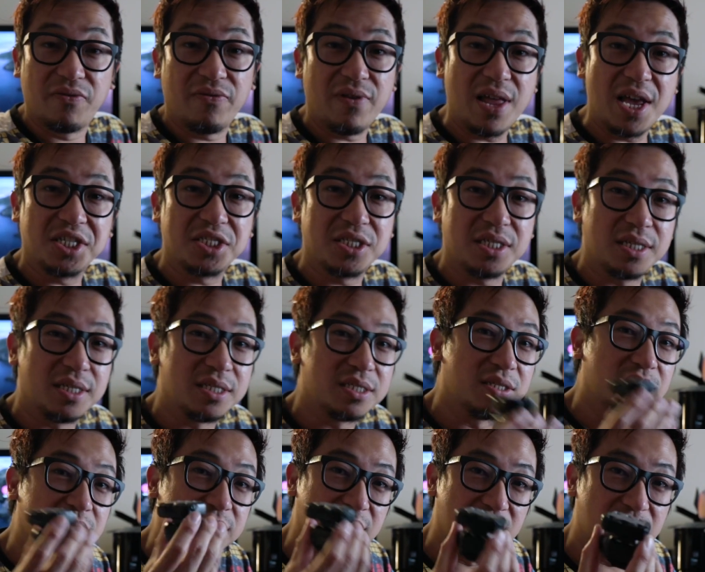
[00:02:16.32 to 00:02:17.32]
flash
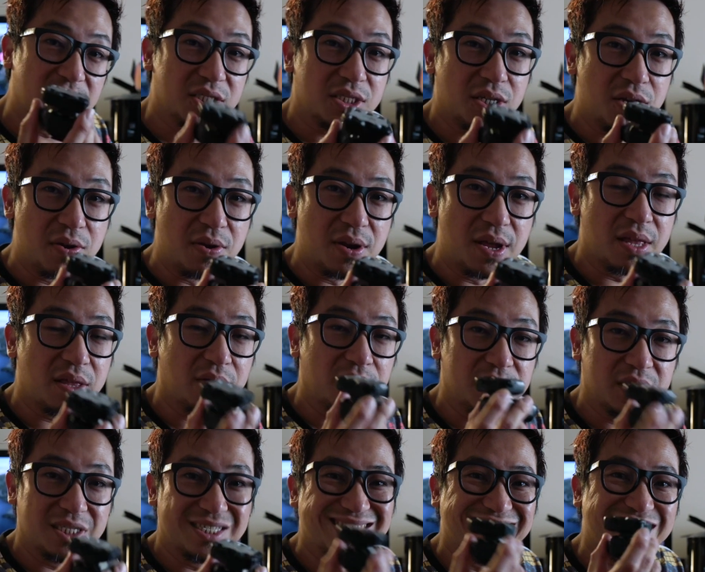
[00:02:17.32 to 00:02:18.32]
is using this unit
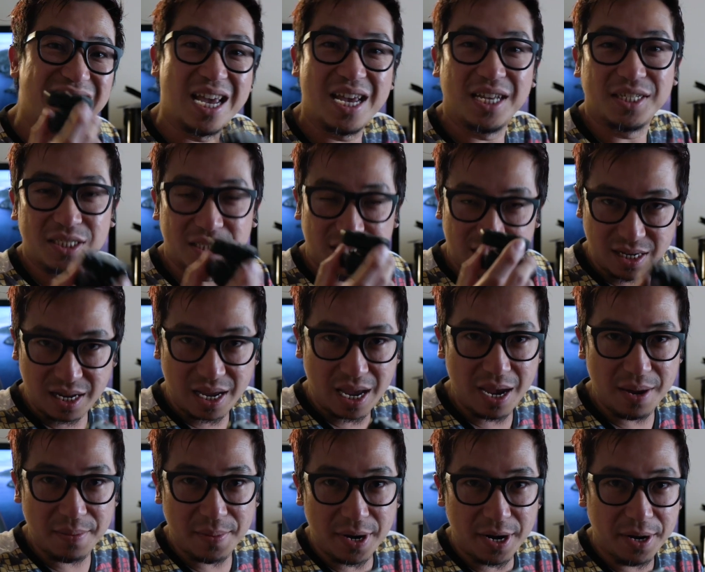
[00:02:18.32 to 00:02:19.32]
which is attached to the
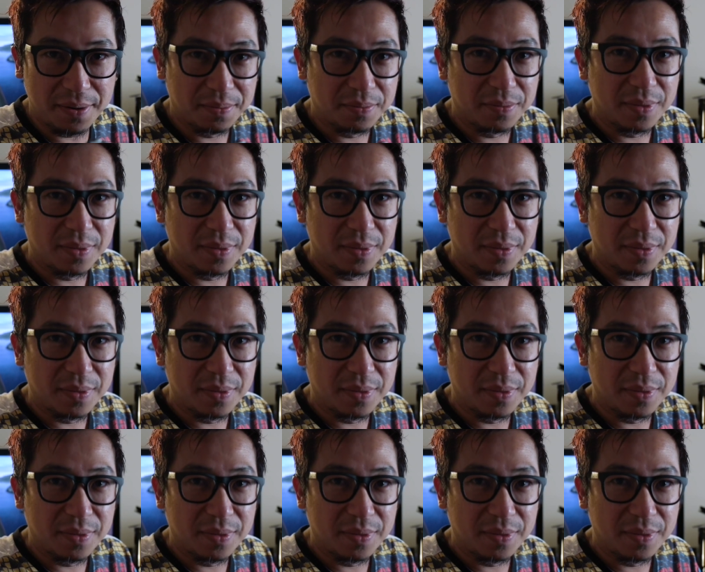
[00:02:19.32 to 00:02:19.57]
camera.